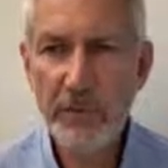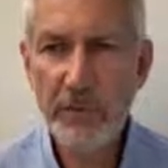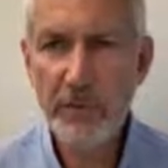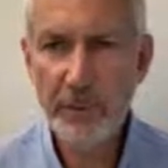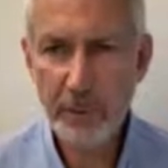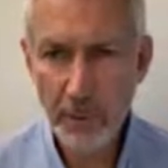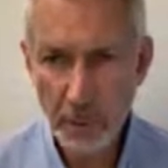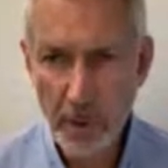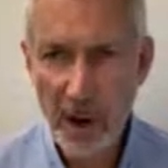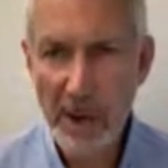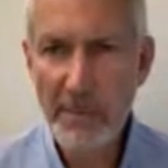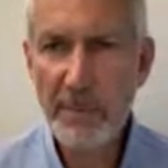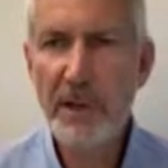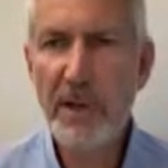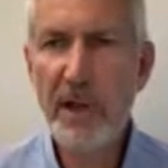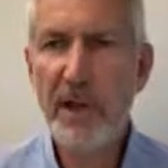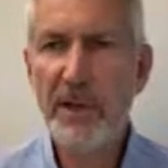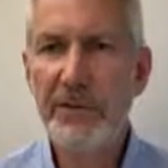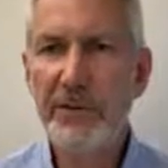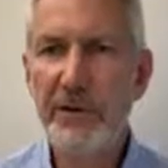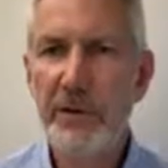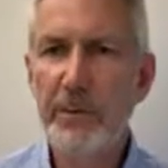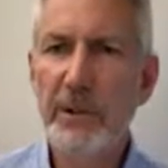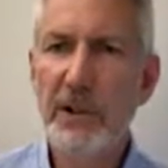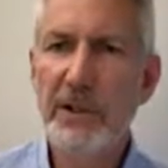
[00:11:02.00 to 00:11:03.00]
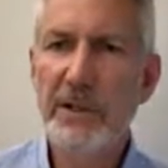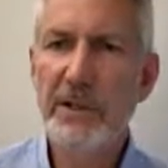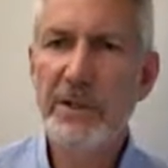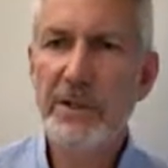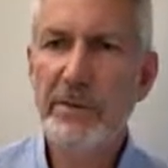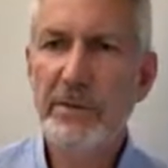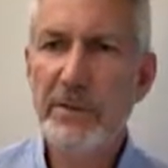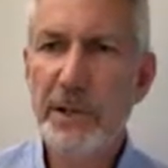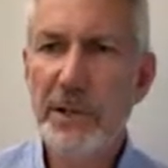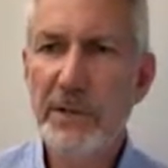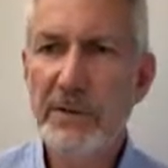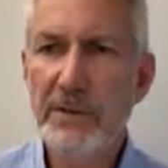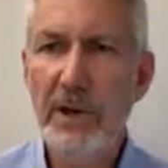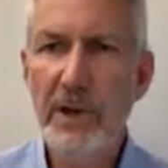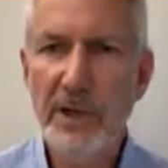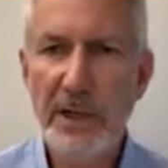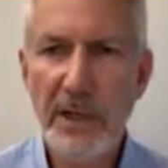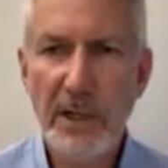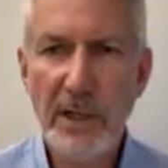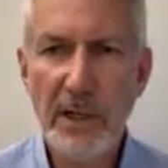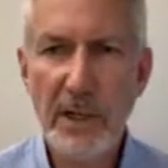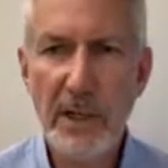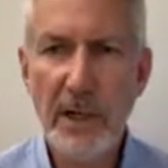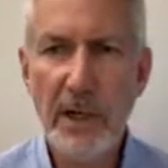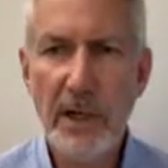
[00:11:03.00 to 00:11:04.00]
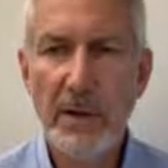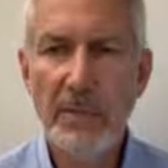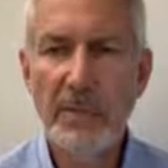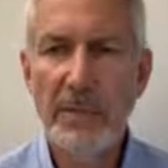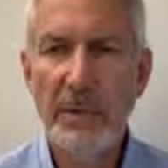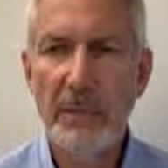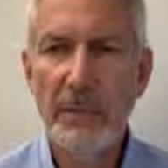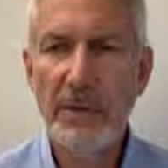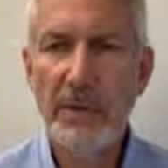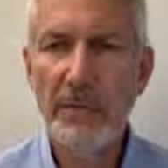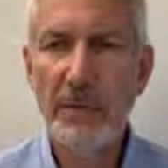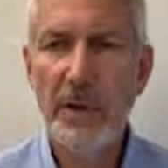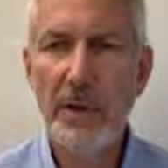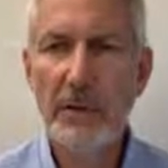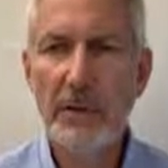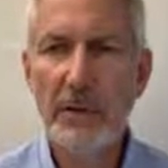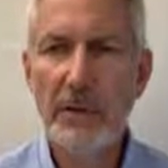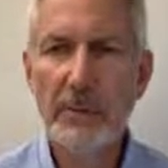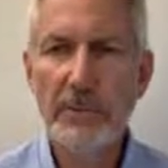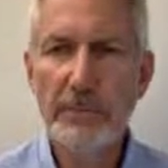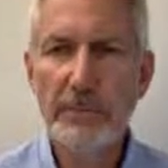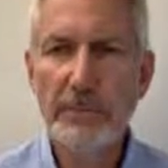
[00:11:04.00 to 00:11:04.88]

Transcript: the web cutter when running in line from the roll.